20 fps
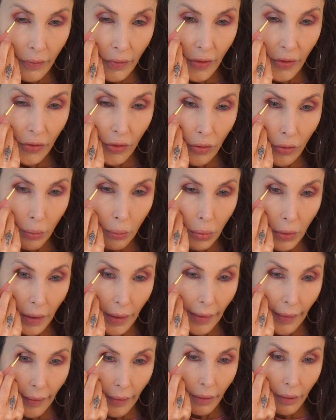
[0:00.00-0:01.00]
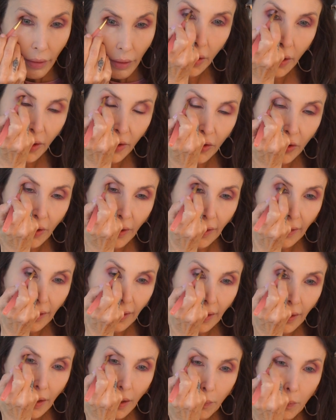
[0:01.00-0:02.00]
This is black, to try
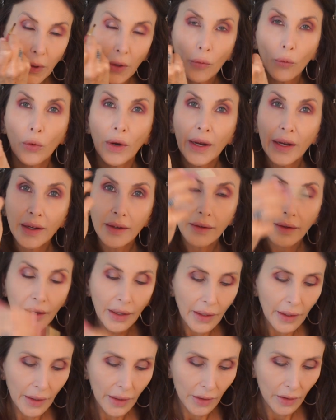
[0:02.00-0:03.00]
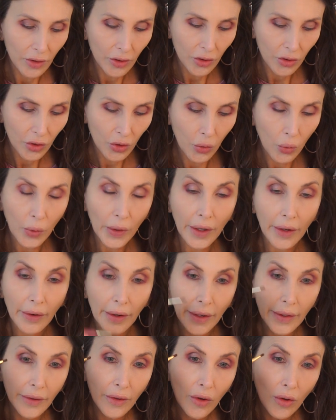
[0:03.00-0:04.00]
to keep it reined in to where
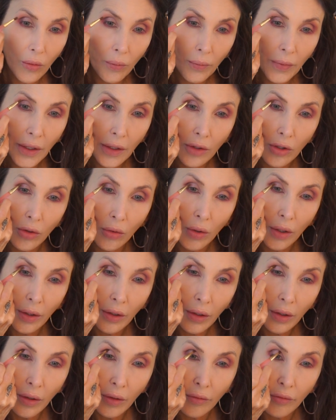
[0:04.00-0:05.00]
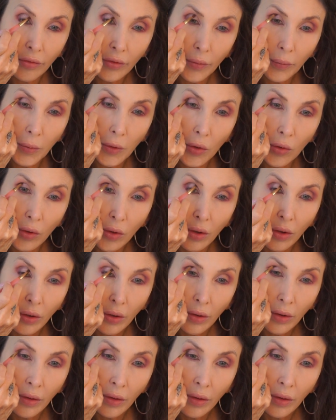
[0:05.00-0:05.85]
I don't make you uncomfortable